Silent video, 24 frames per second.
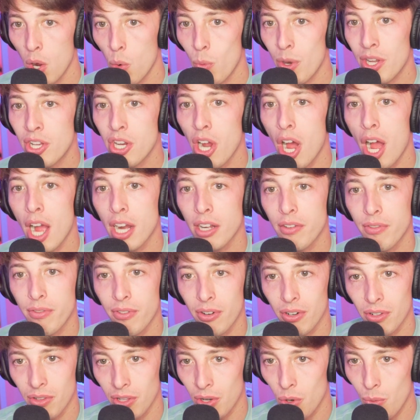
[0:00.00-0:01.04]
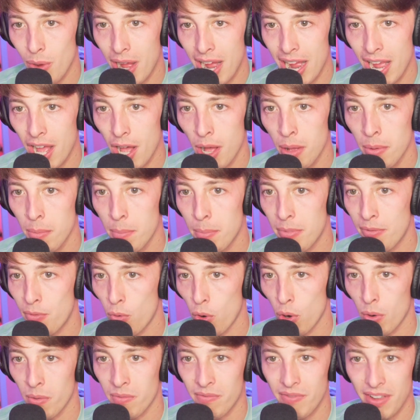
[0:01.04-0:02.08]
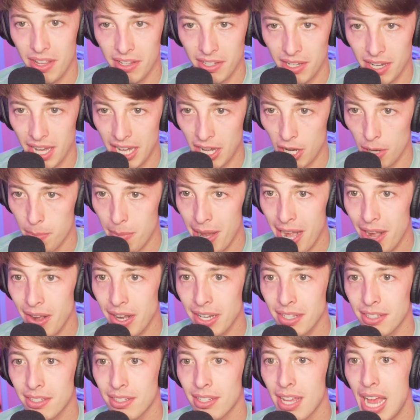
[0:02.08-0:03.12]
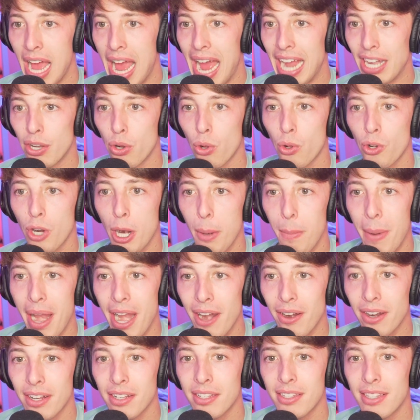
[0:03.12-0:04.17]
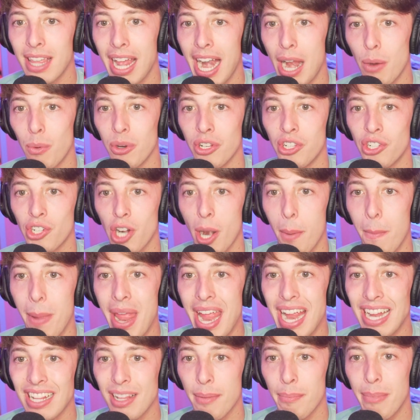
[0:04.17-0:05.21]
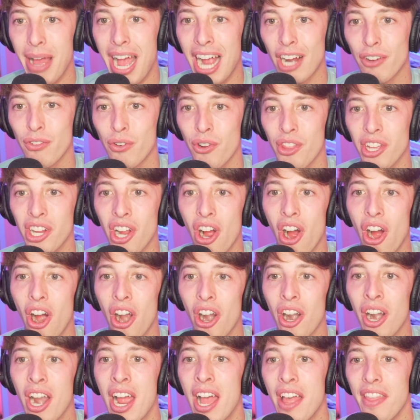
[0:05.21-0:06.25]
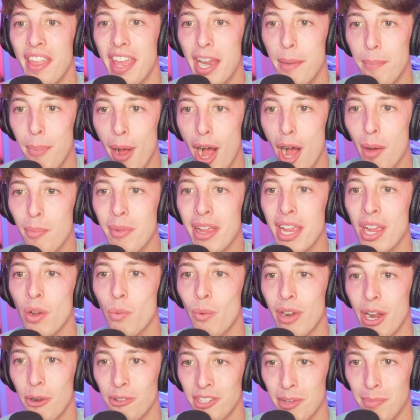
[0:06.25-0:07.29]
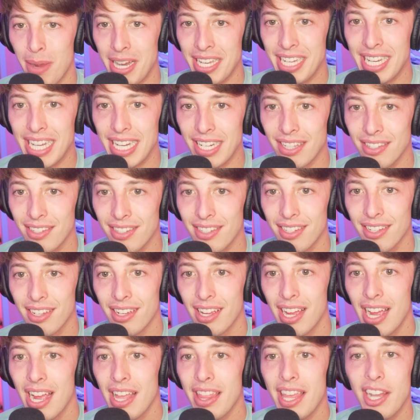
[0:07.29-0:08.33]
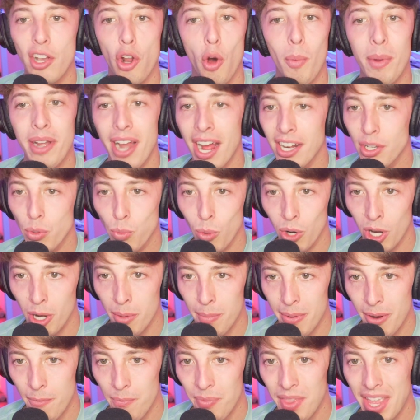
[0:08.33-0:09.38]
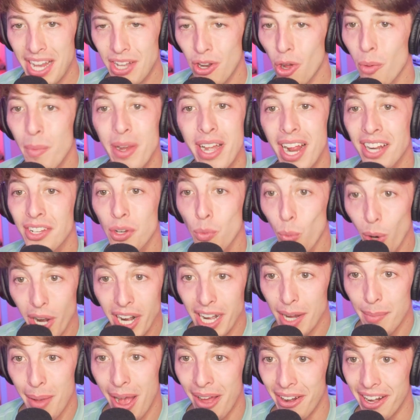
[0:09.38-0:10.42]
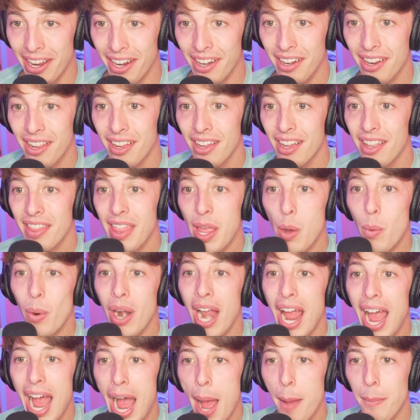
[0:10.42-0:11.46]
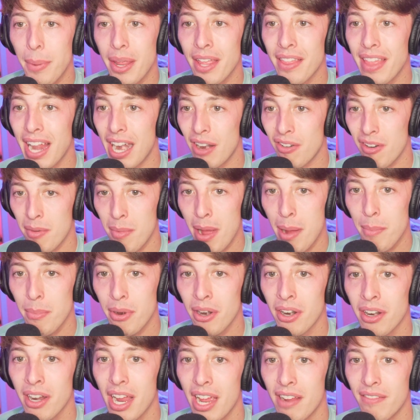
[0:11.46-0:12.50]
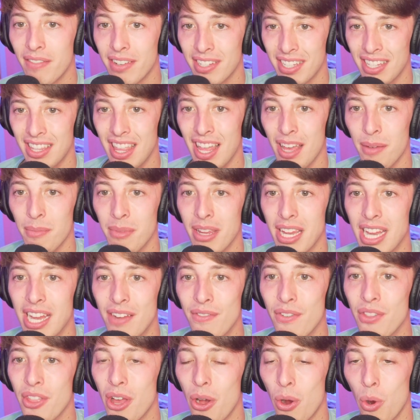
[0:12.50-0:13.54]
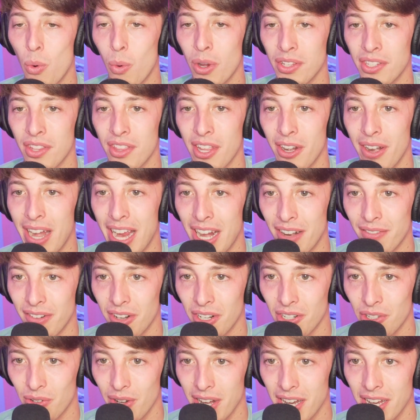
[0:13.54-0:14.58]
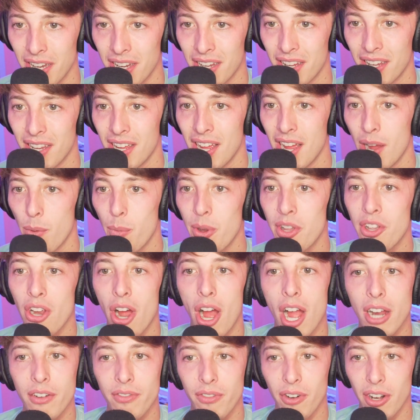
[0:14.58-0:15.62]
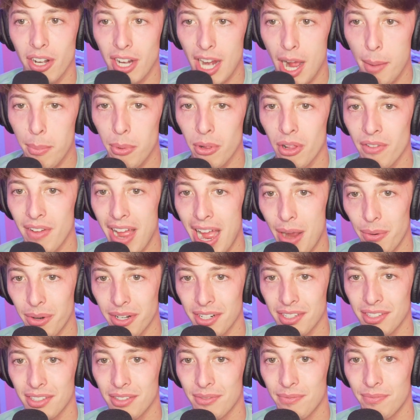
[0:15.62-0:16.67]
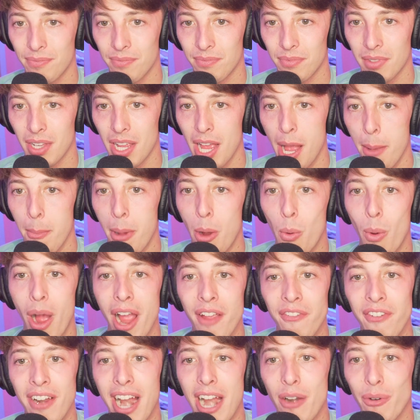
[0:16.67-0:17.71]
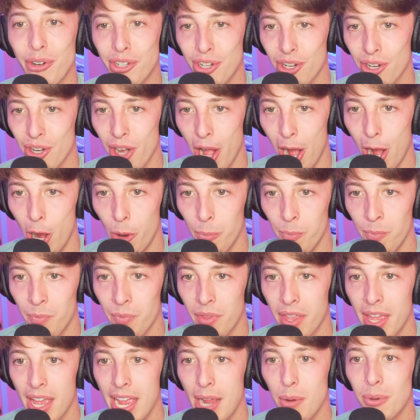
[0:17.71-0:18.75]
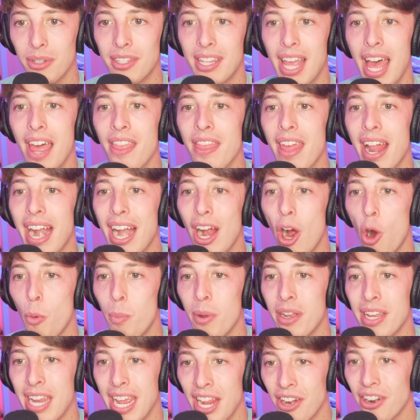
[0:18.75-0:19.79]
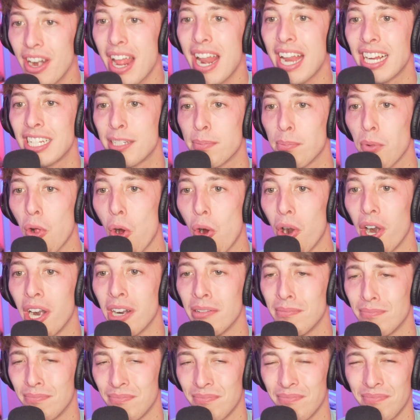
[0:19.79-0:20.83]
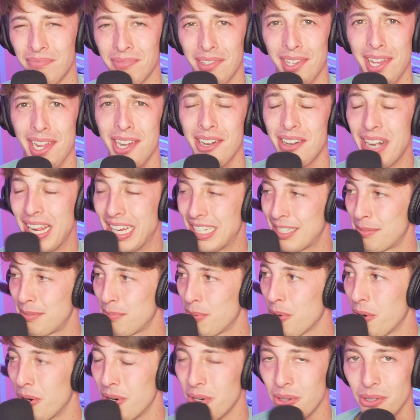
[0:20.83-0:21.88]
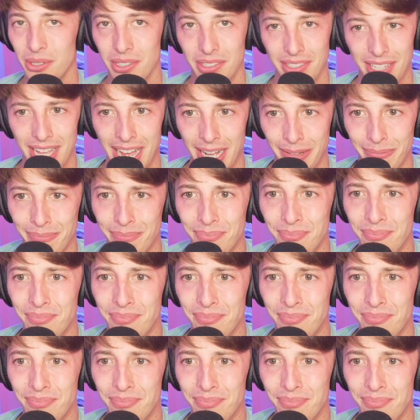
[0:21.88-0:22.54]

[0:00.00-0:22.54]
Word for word: We talked for a little while before visiting her parents. I told her parents that I would start paying them back for the car they'd bought me when I was in my teens. They told me not to worry. They told me not to worry about it. They were happy that I remember and visit them, even though it wasn't their anniversary. We talked for a couple of hours. My wife and I returned home. It was then that I opened Internet Explorer. Internet Explorer, who uses that?